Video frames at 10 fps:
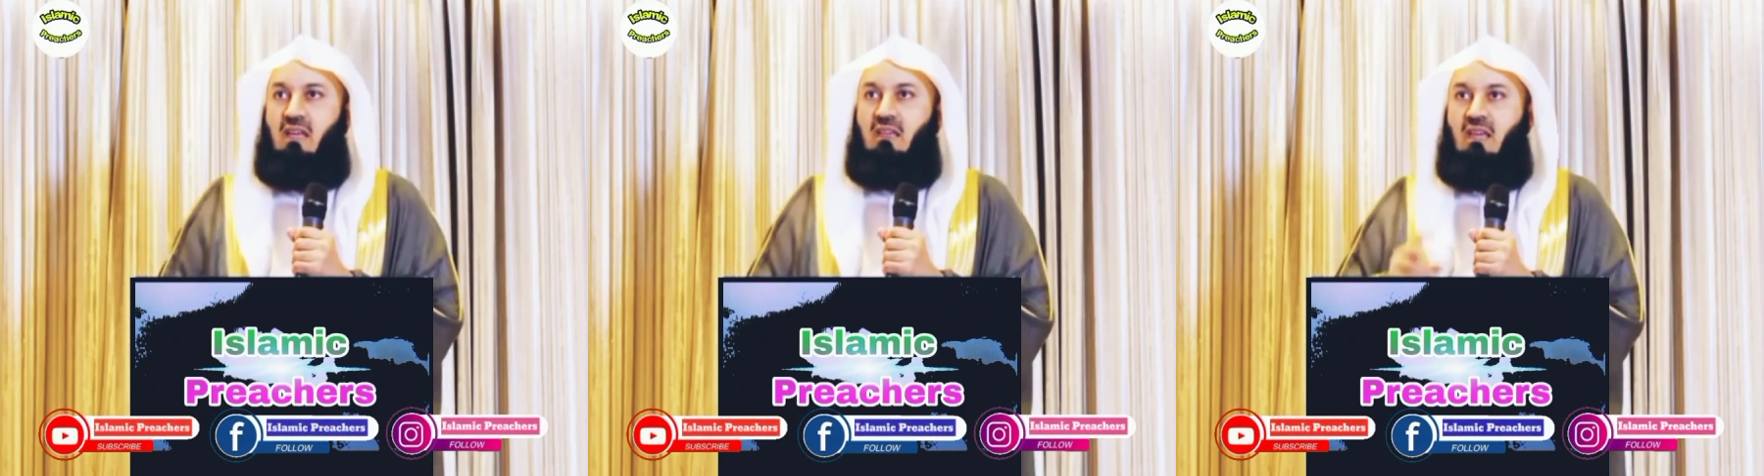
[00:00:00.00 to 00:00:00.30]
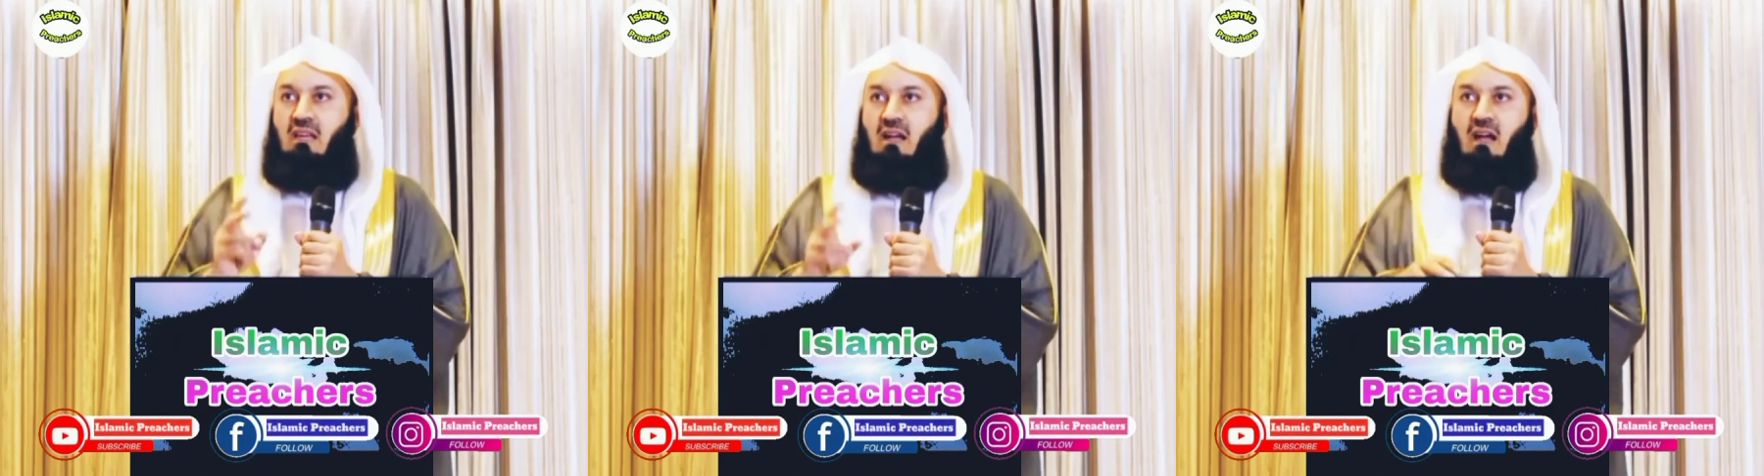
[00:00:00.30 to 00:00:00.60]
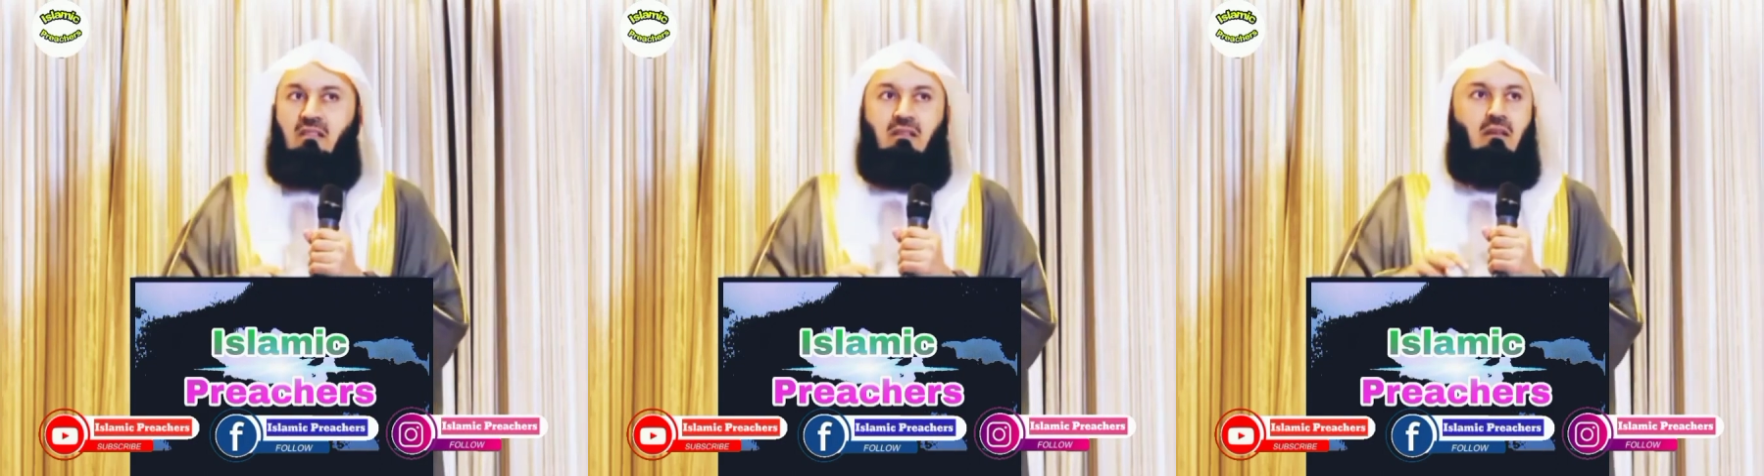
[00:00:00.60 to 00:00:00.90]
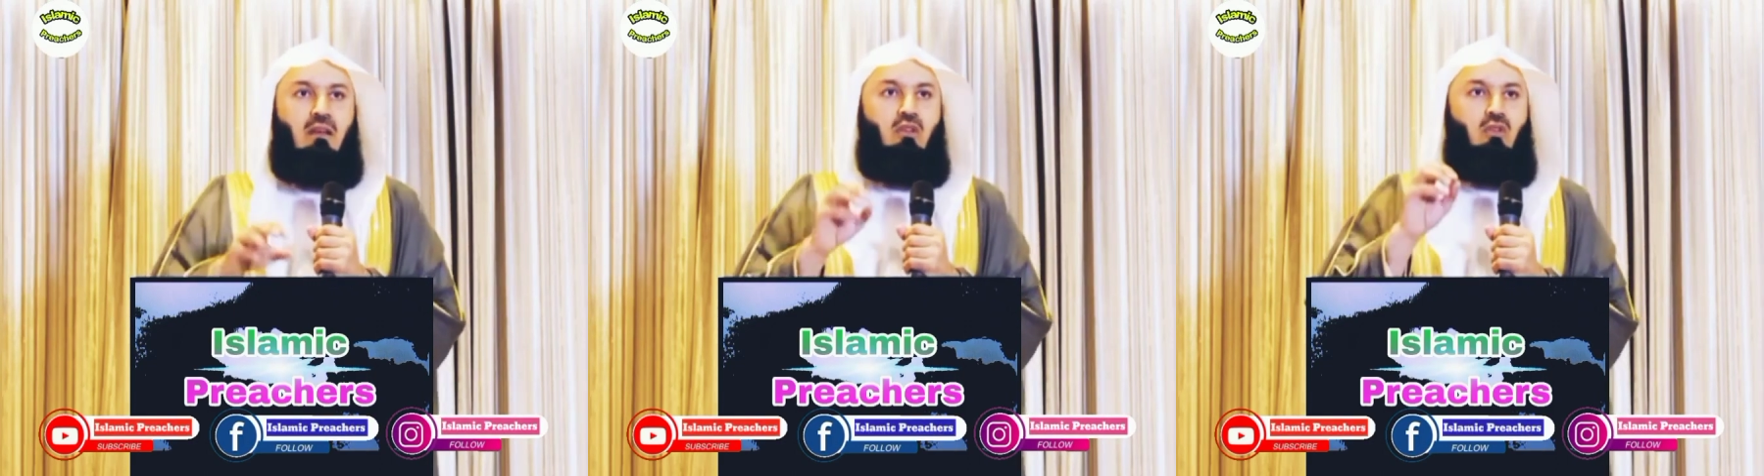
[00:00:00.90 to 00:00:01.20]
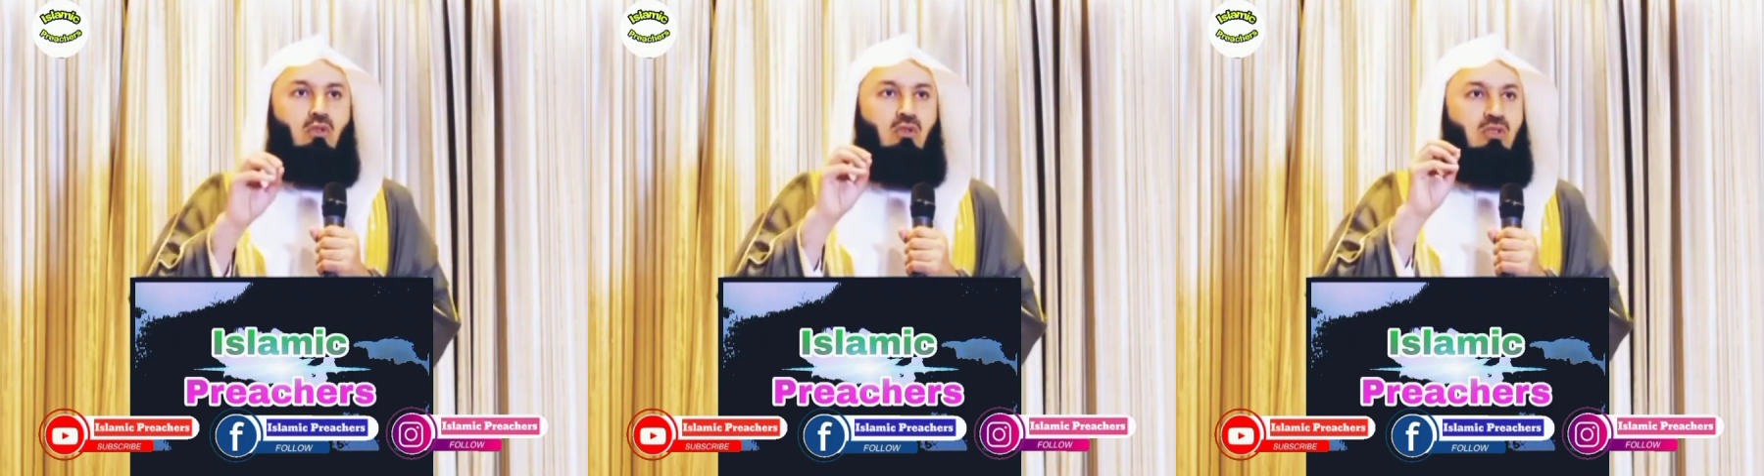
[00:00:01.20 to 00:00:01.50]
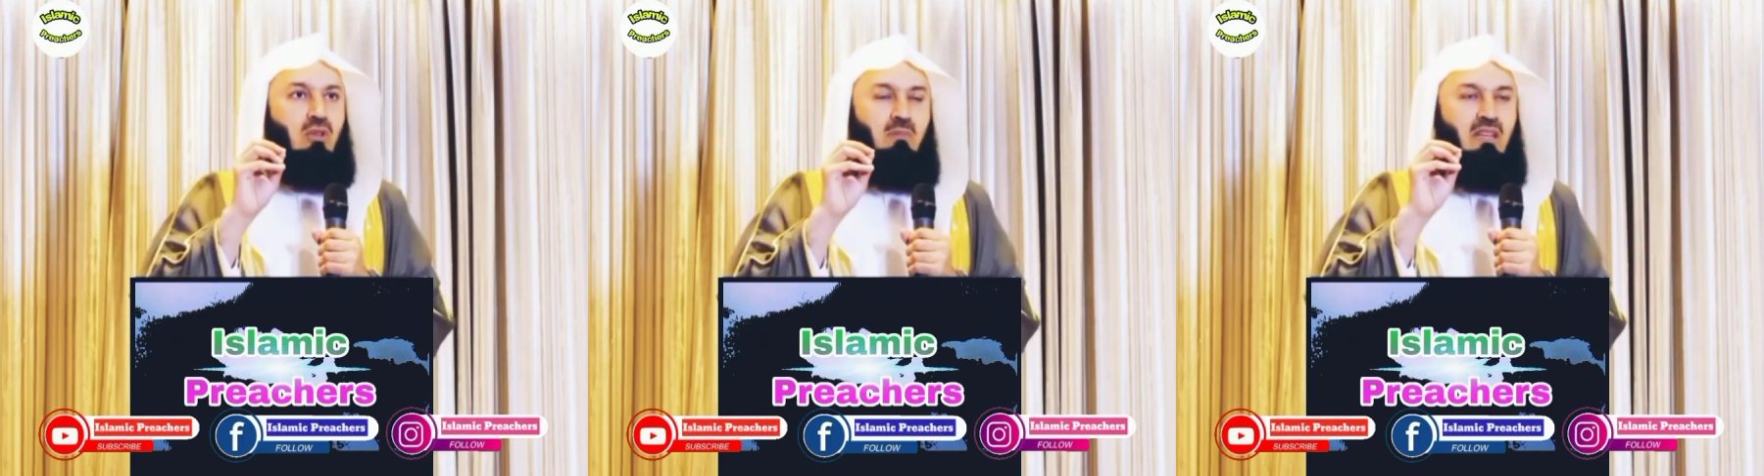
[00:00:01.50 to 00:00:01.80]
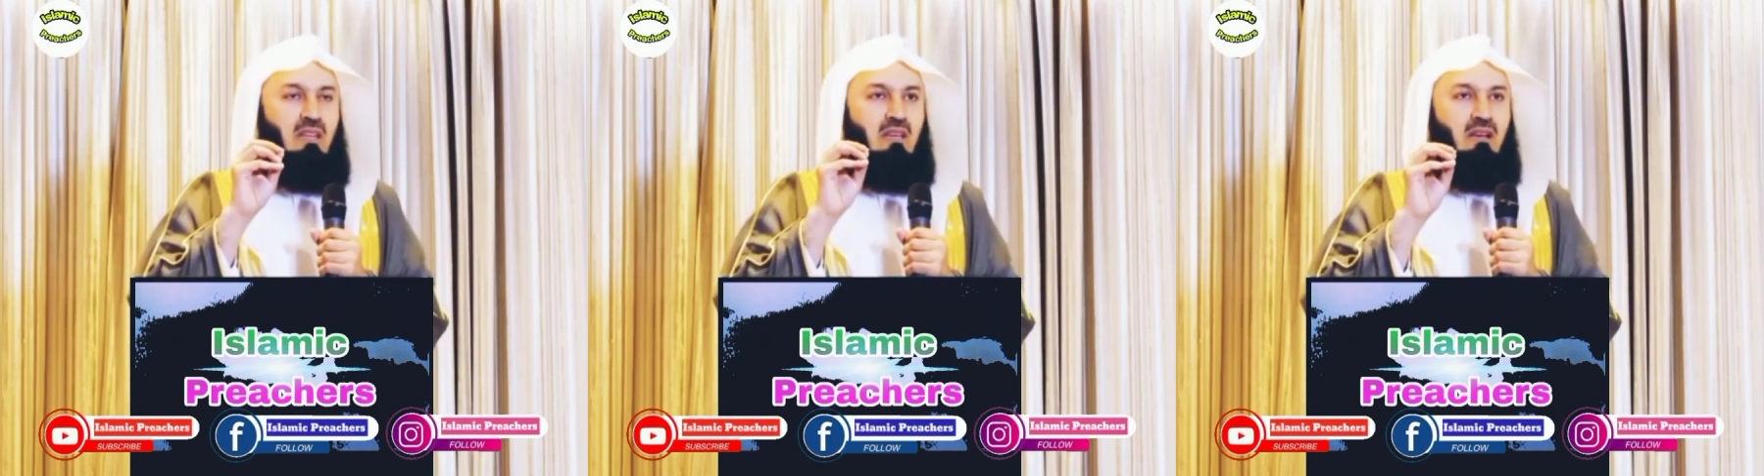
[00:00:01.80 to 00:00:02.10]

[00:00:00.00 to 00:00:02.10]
They can't use, meaning they